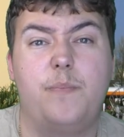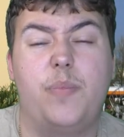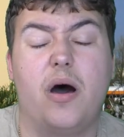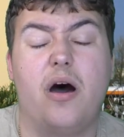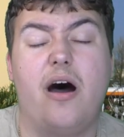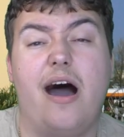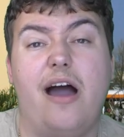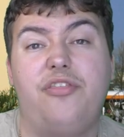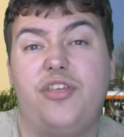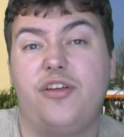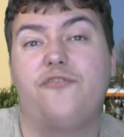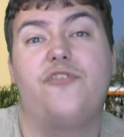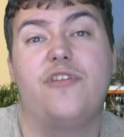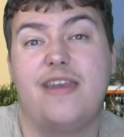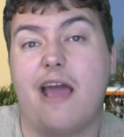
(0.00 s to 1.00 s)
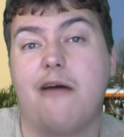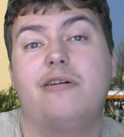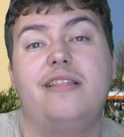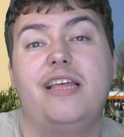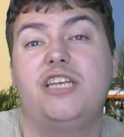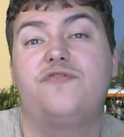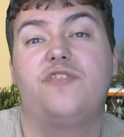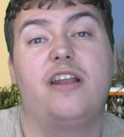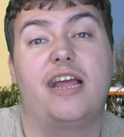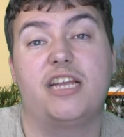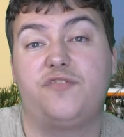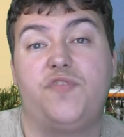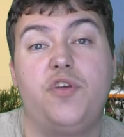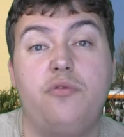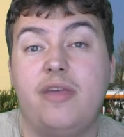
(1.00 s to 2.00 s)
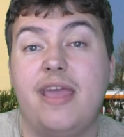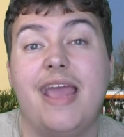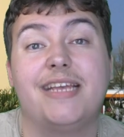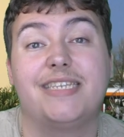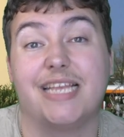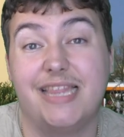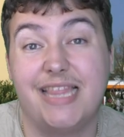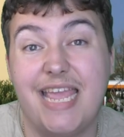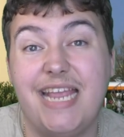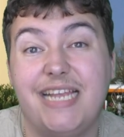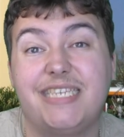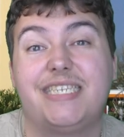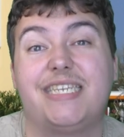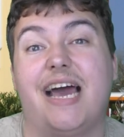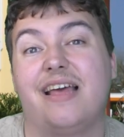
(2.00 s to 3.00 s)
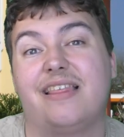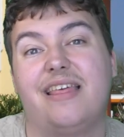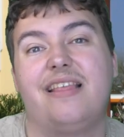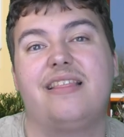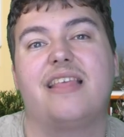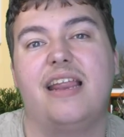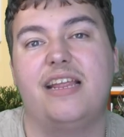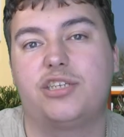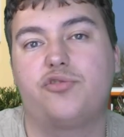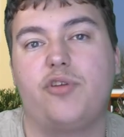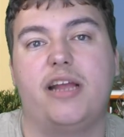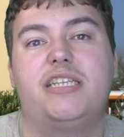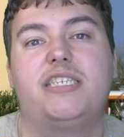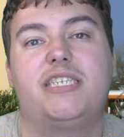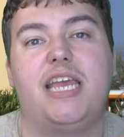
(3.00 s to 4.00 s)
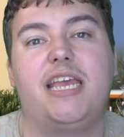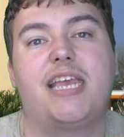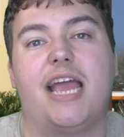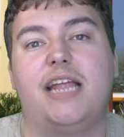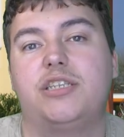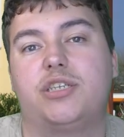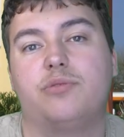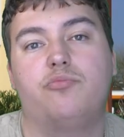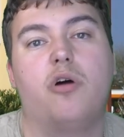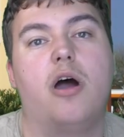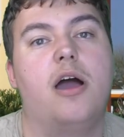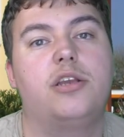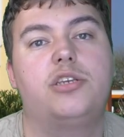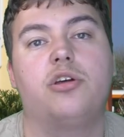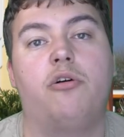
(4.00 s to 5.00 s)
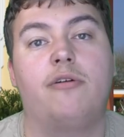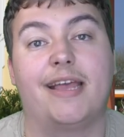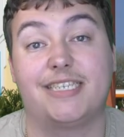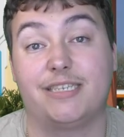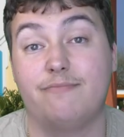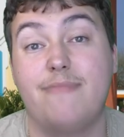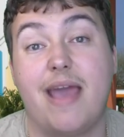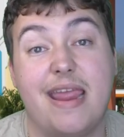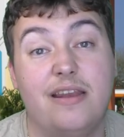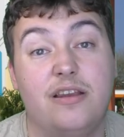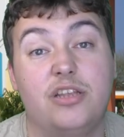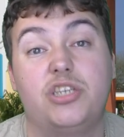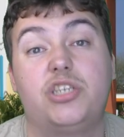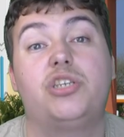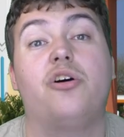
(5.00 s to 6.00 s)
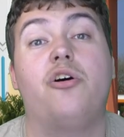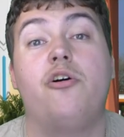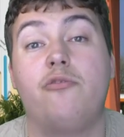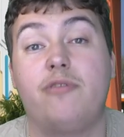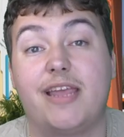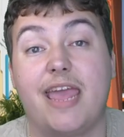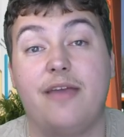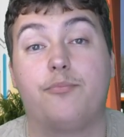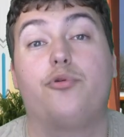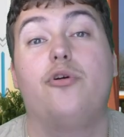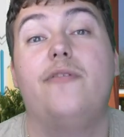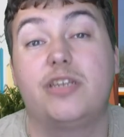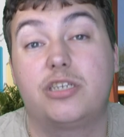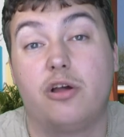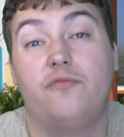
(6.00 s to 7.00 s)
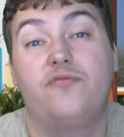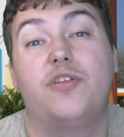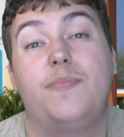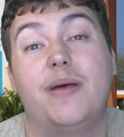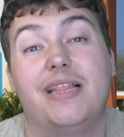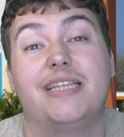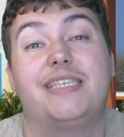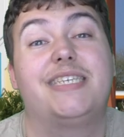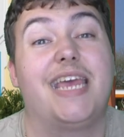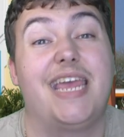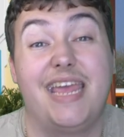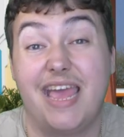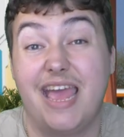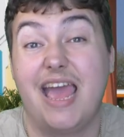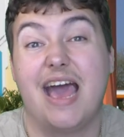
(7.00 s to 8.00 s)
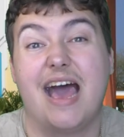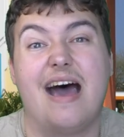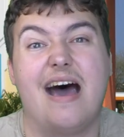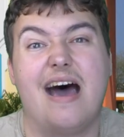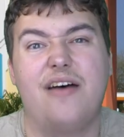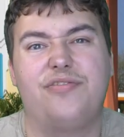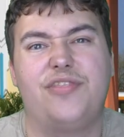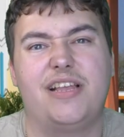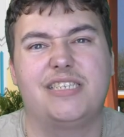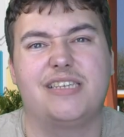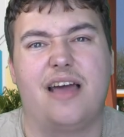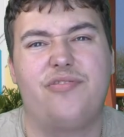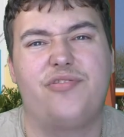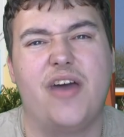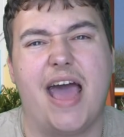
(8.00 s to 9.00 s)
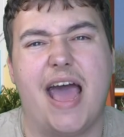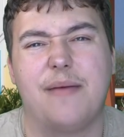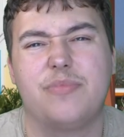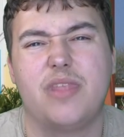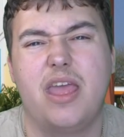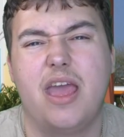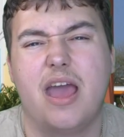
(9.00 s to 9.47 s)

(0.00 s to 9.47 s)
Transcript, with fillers: But I think for now, at least, for the next few years at least, I think that it's great to see it getting some work done, get some maintenance done, improve its comfortability, uh, and things like that.